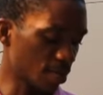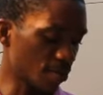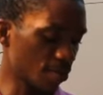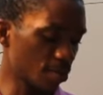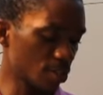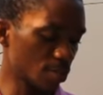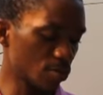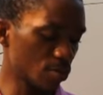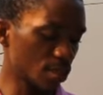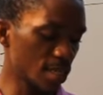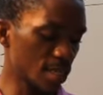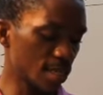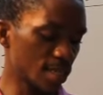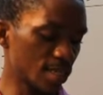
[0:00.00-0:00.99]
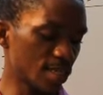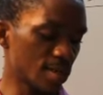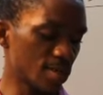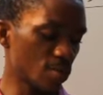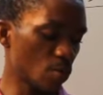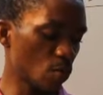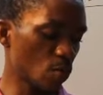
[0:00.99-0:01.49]
The first thing we take is
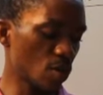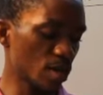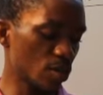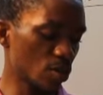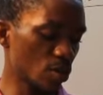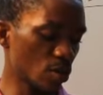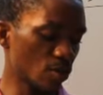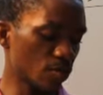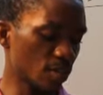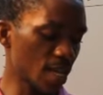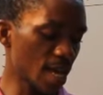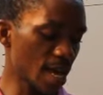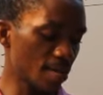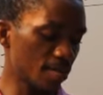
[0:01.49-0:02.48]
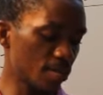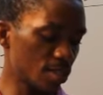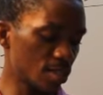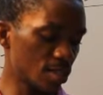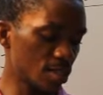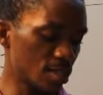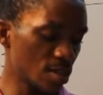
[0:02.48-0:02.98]
the weight of the
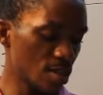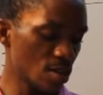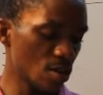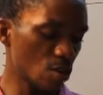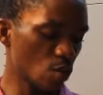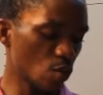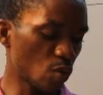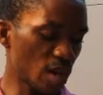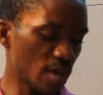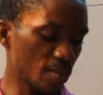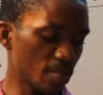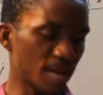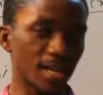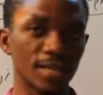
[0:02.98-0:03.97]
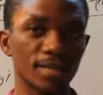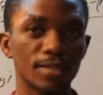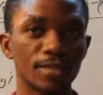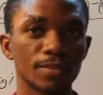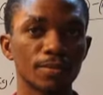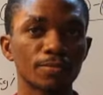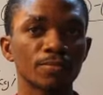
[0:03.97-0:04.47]
empty weighing
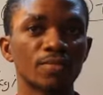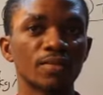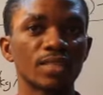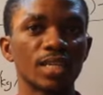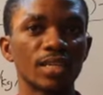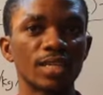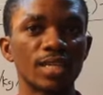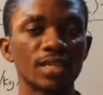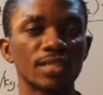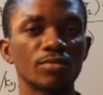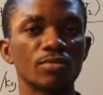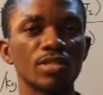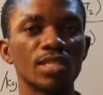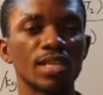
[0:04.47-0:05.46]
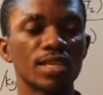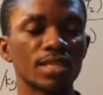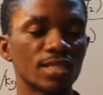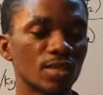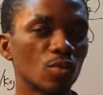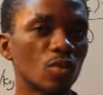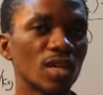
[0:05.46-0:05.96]
balance. Then the next thing we take
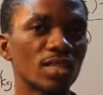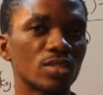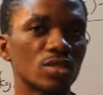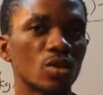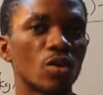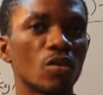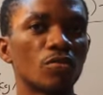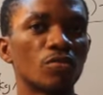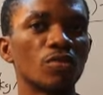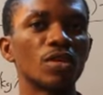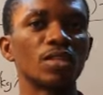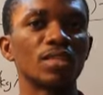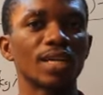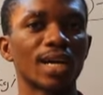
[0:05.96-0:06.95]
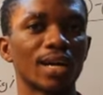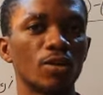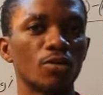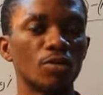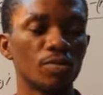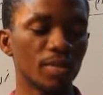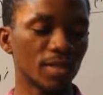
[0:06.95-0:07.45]
is the weight of the
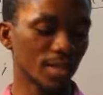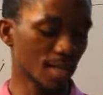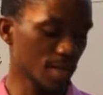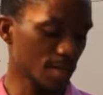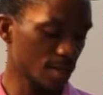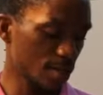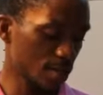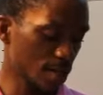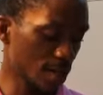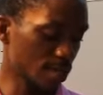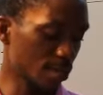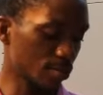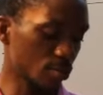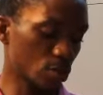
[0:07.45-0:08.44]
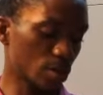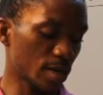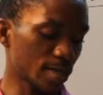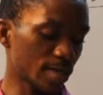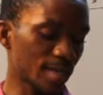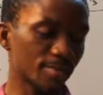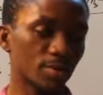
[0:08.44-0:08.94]
calorimeter. I
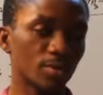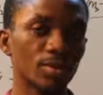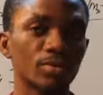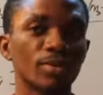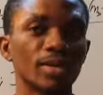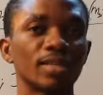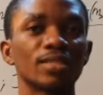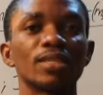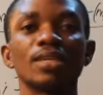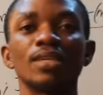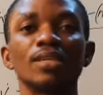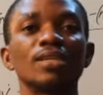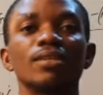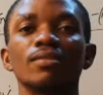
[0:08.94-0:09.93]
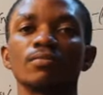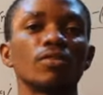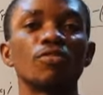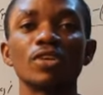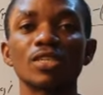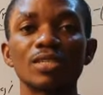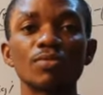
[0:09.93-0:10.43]
said empty weighing balance. The
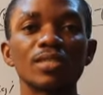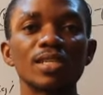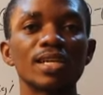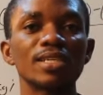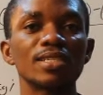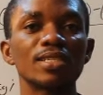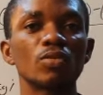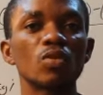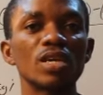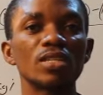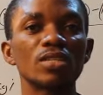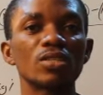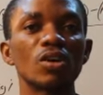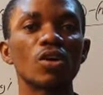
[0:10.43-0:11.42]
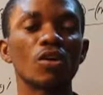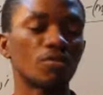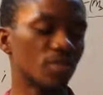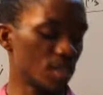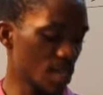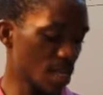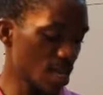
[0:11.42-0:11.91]
first thing we take is the weight
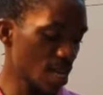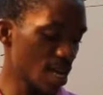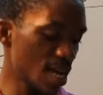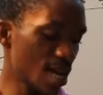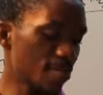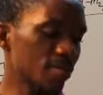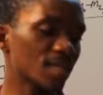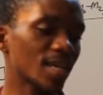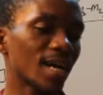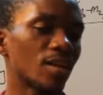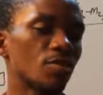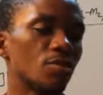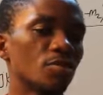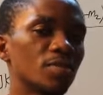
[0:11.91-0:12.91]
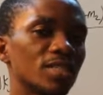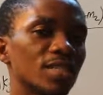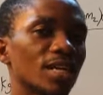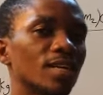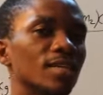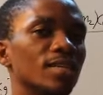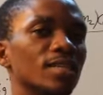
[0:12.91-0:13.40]
of the empty calorimeter.